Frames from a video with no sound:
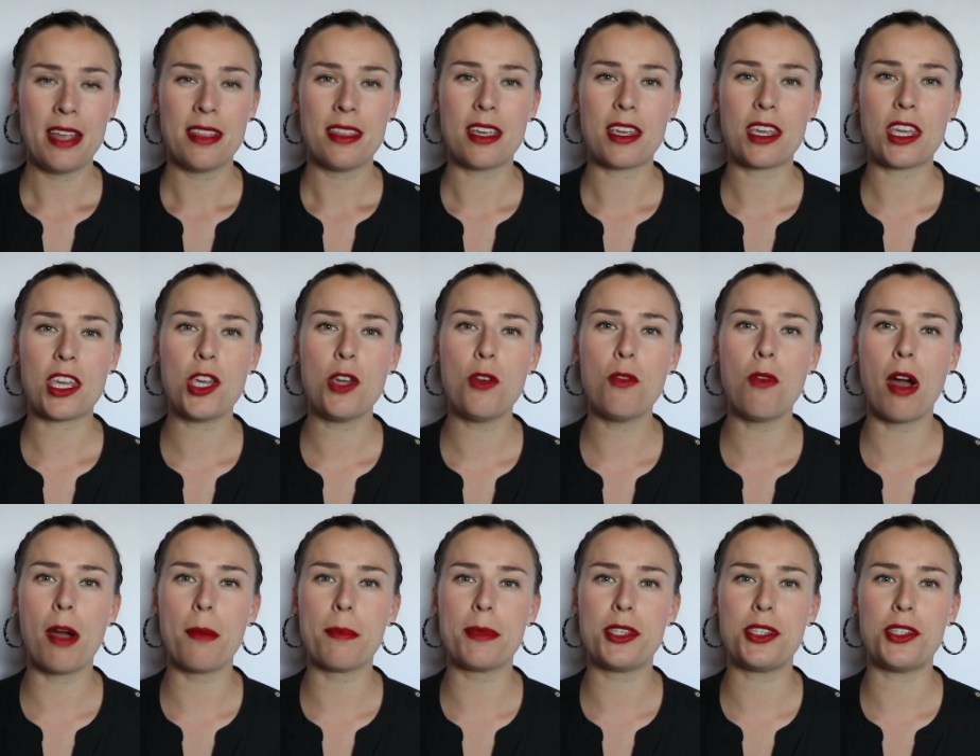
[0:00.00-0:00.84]
the
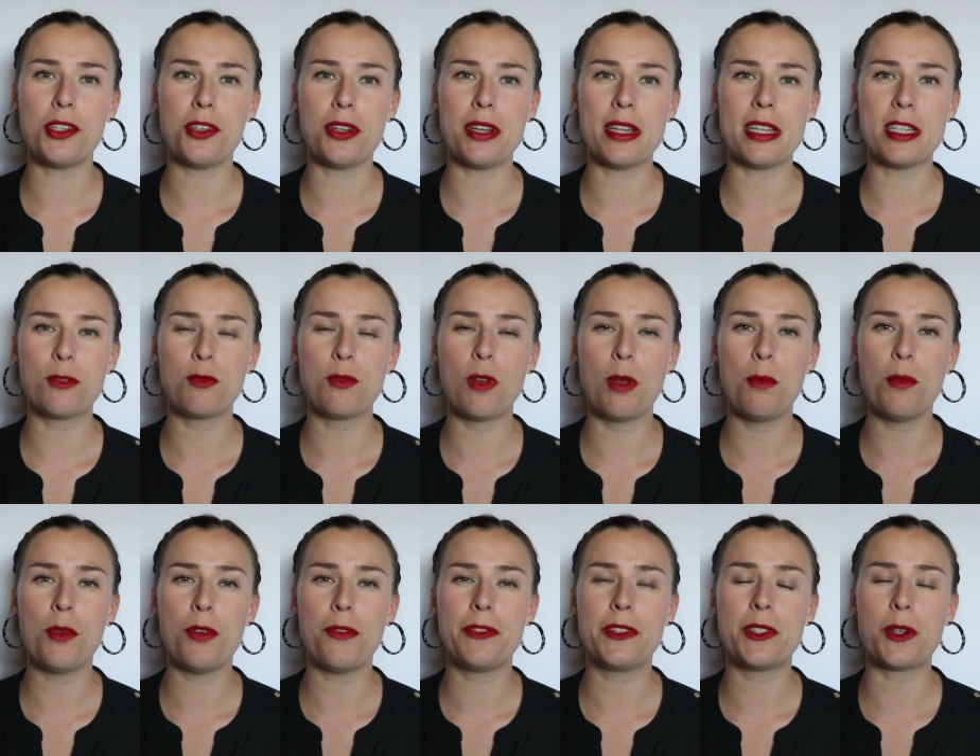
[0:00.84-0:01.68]
QUARMS students will
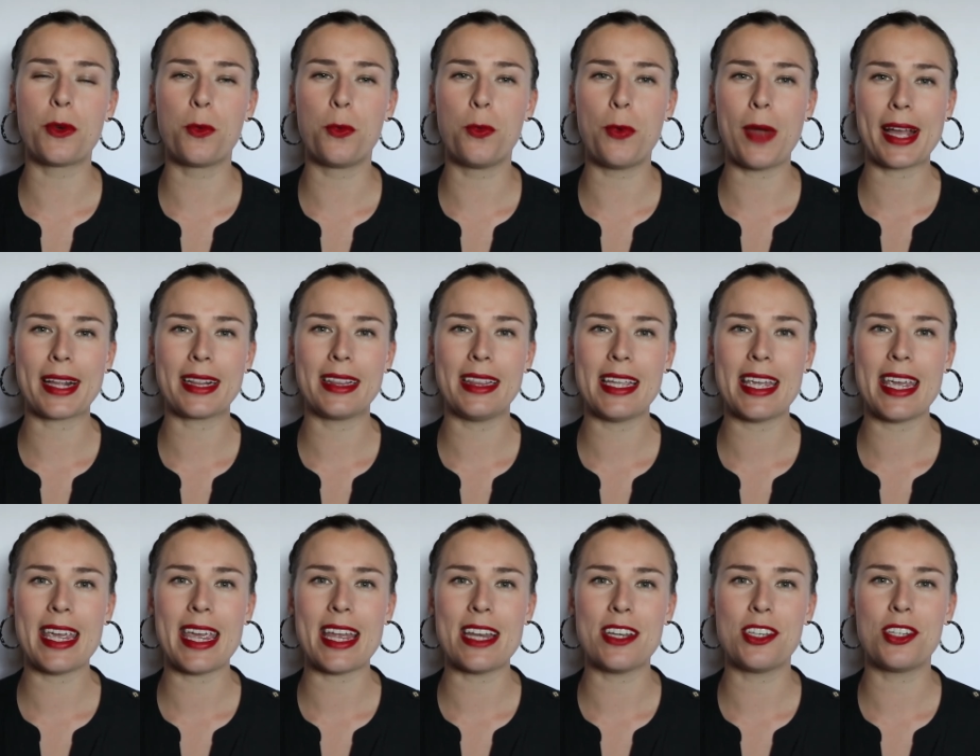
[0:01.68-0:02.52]
move
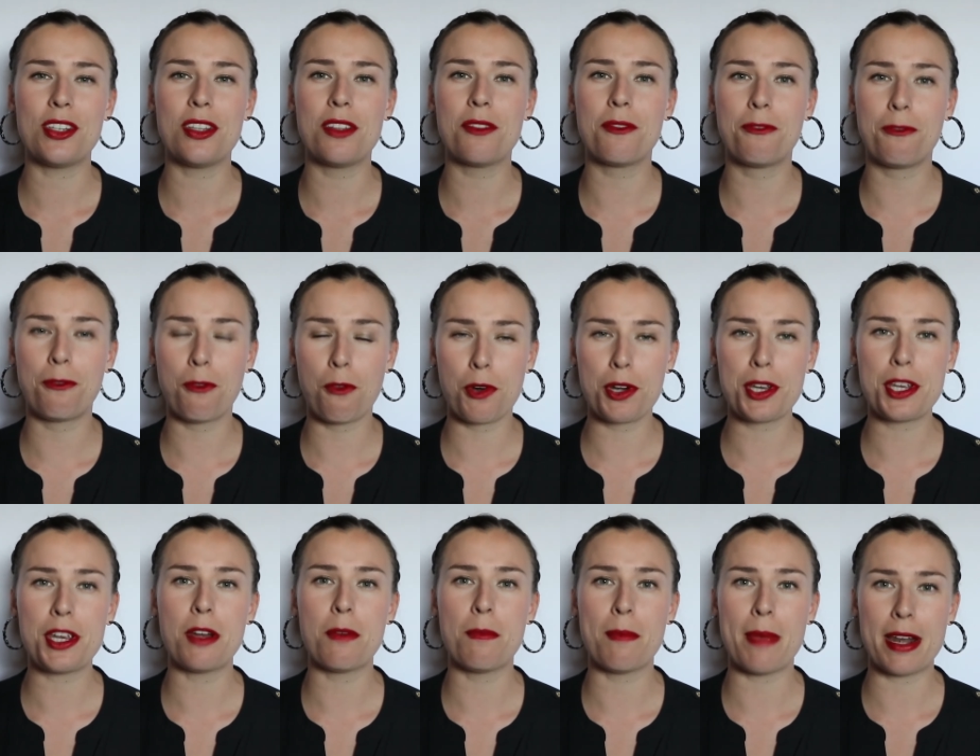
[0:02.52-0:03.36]
directly into the
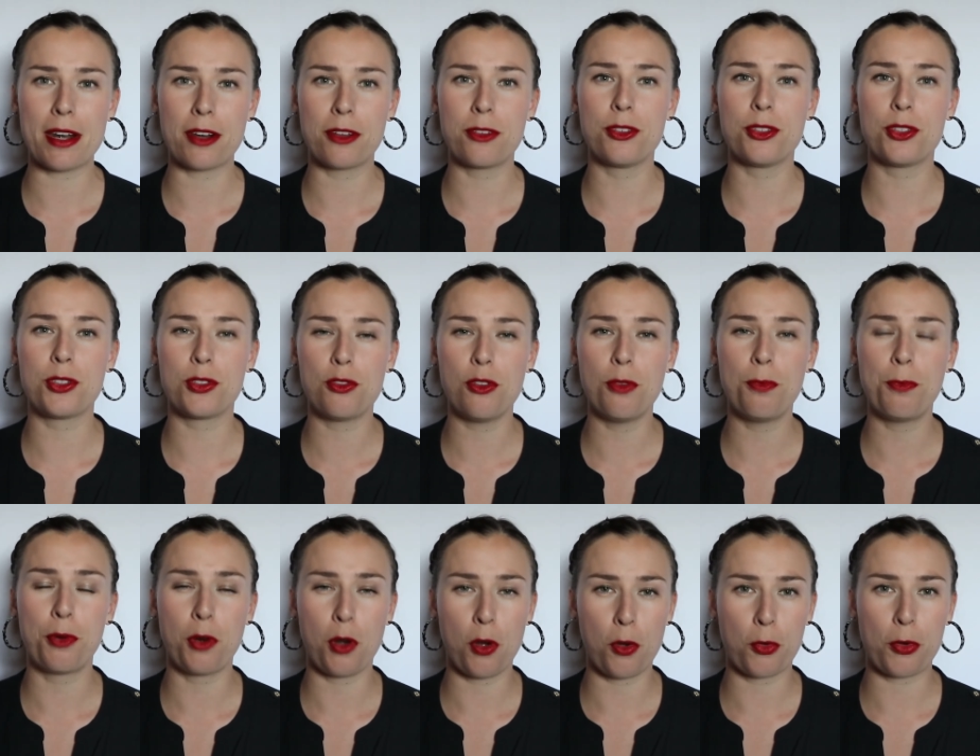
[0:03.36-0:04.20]
4-year medical school
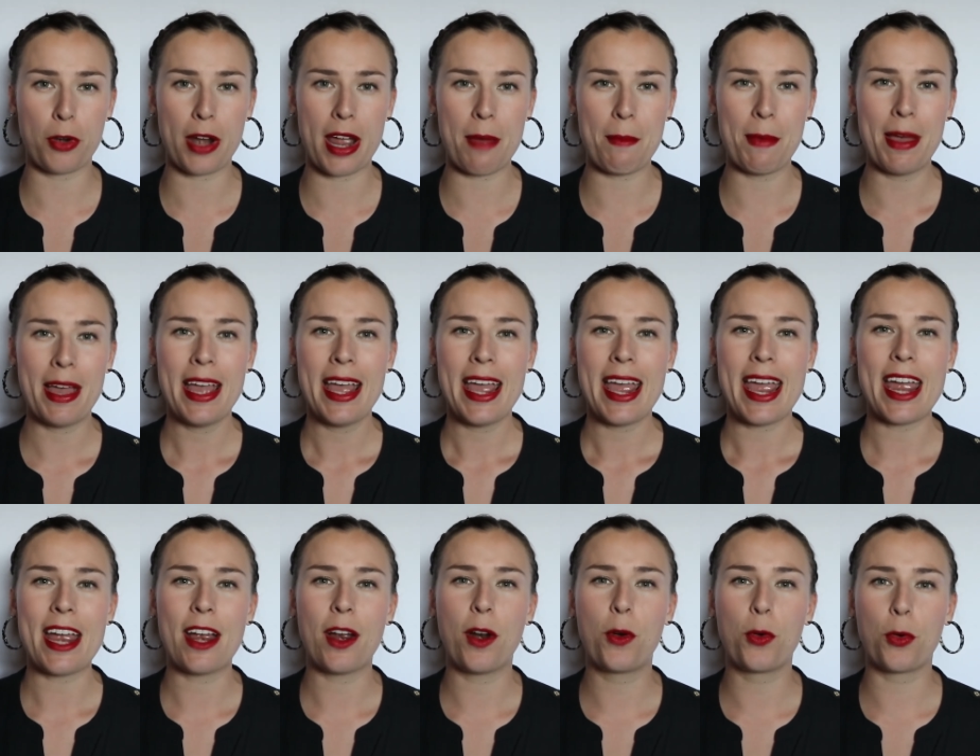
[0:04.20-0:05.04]
program
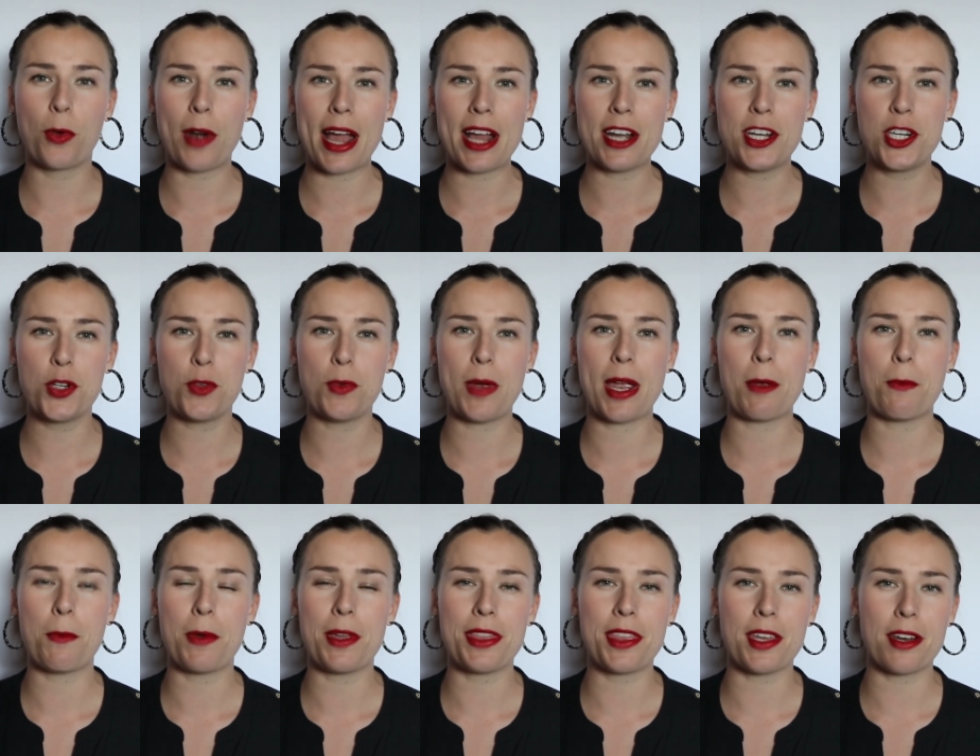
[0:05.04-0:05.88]
and
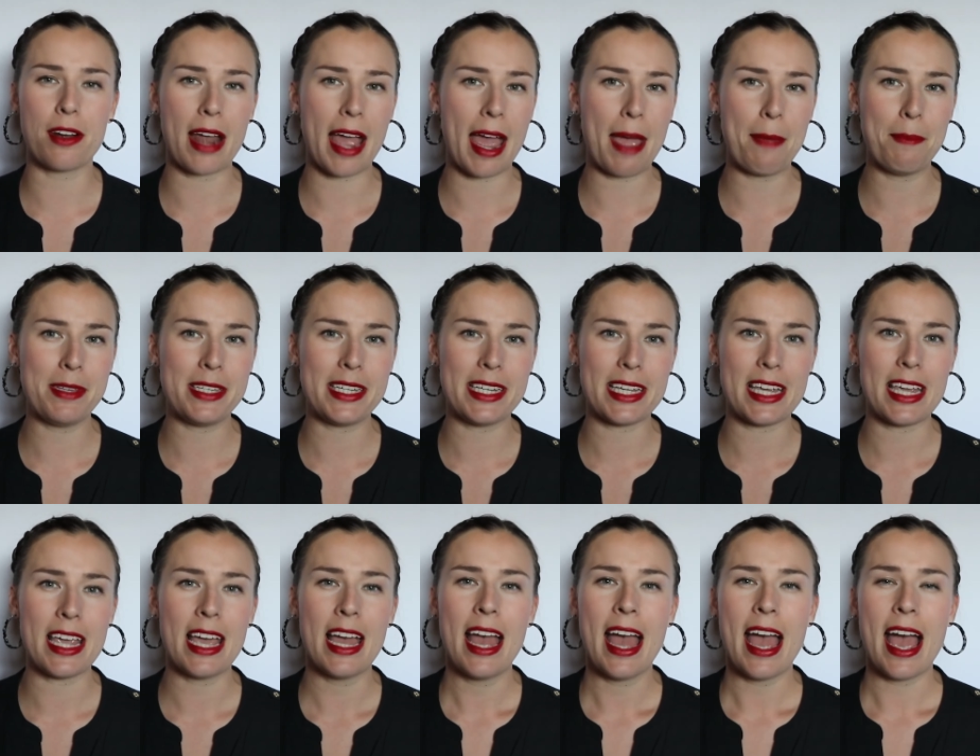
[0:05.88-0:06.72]
graduate with their
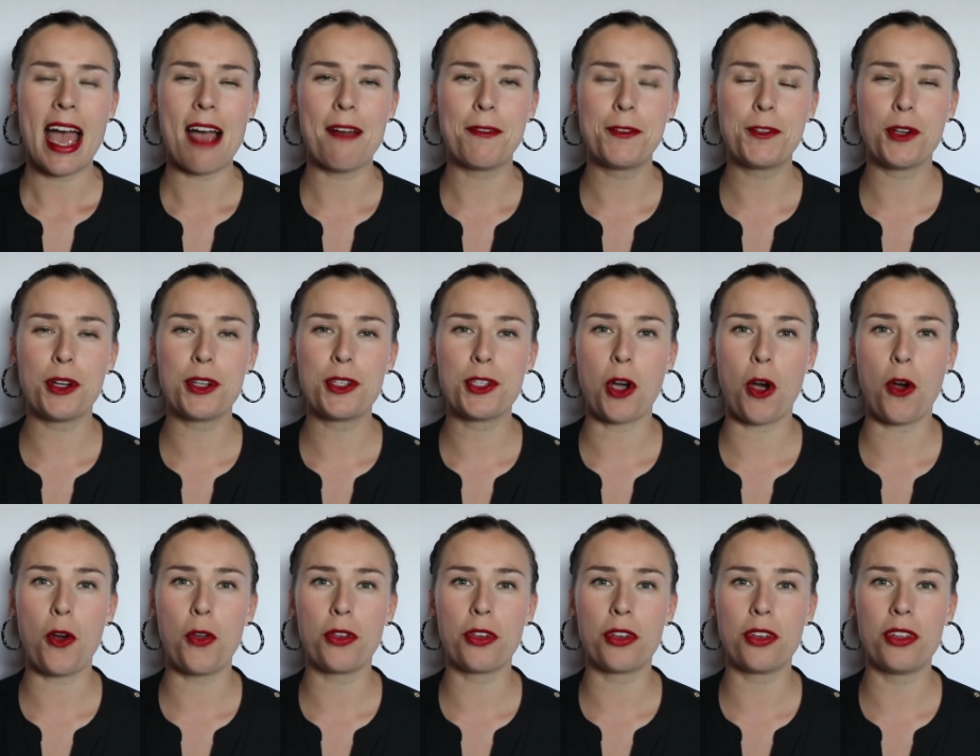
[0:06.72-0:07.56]
MD after a
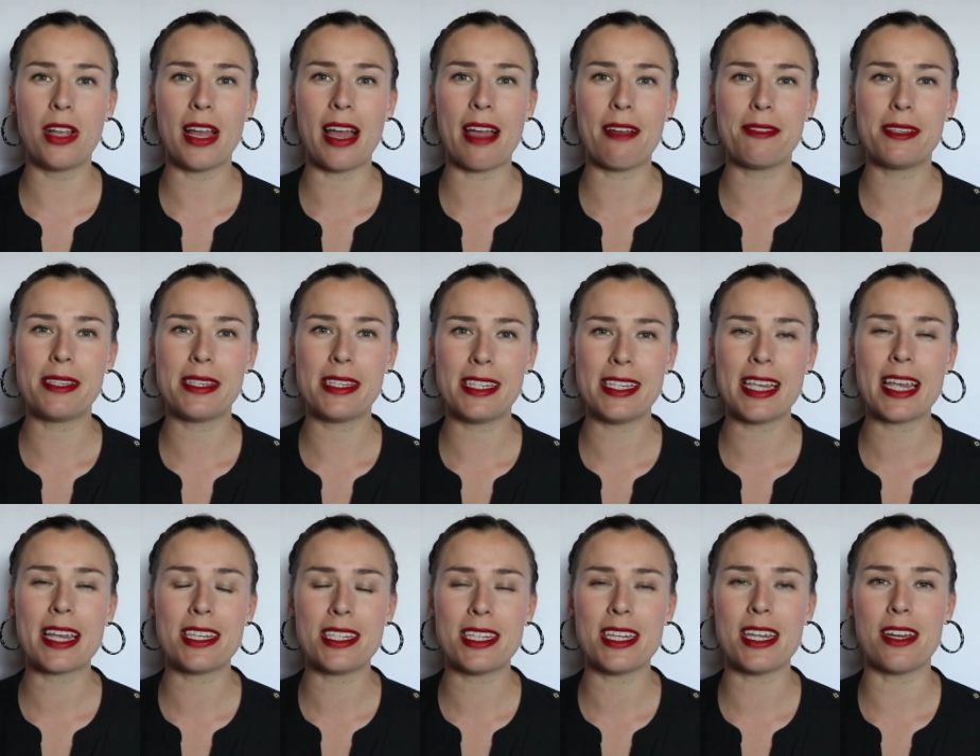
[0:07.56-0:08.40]
total of
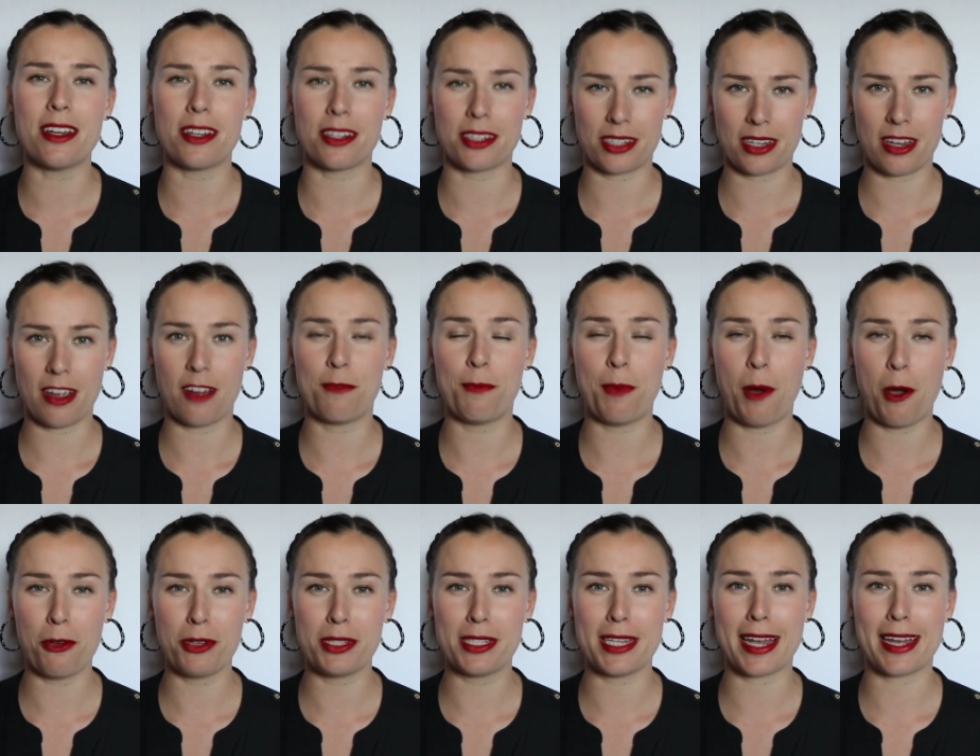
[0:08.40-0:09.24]
6 years of
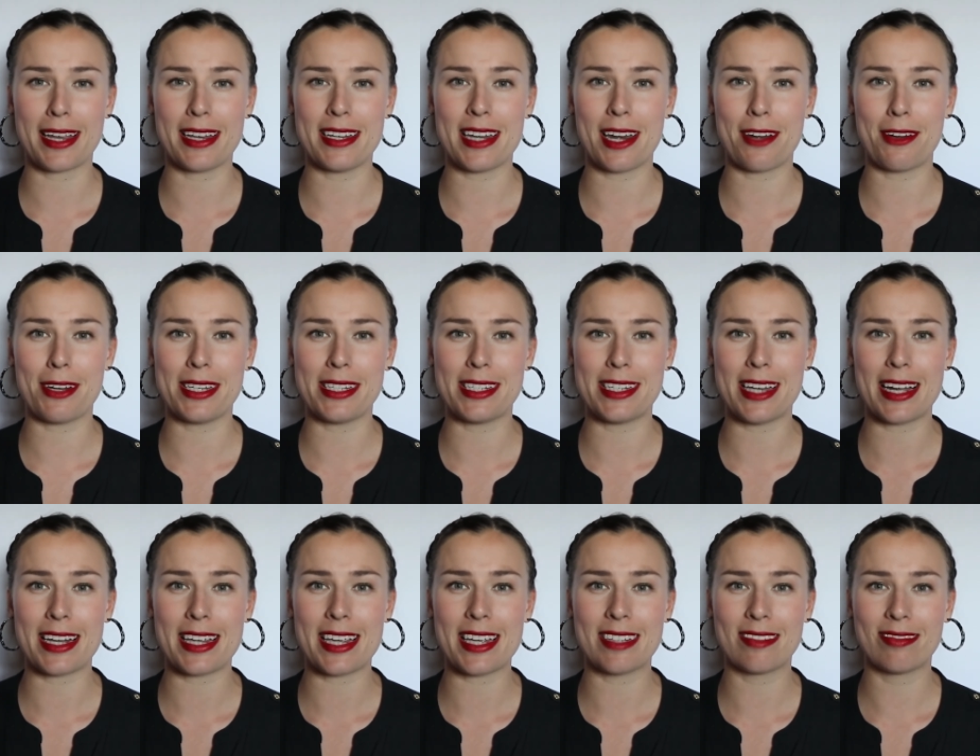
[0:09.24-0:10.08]
post-secondary
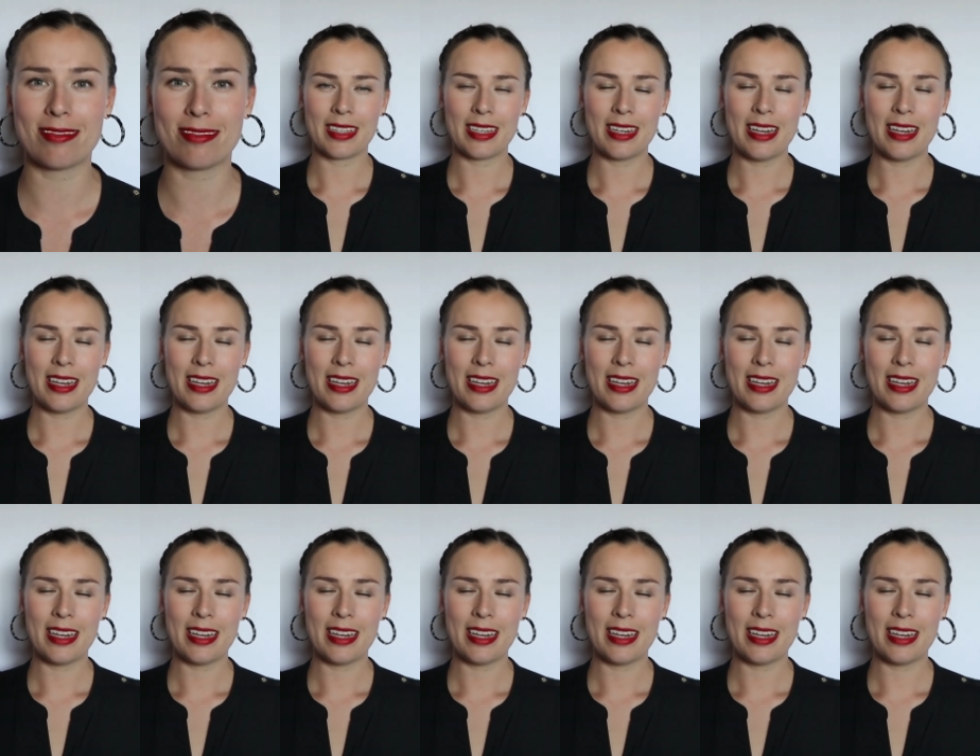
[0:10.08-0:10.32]
study.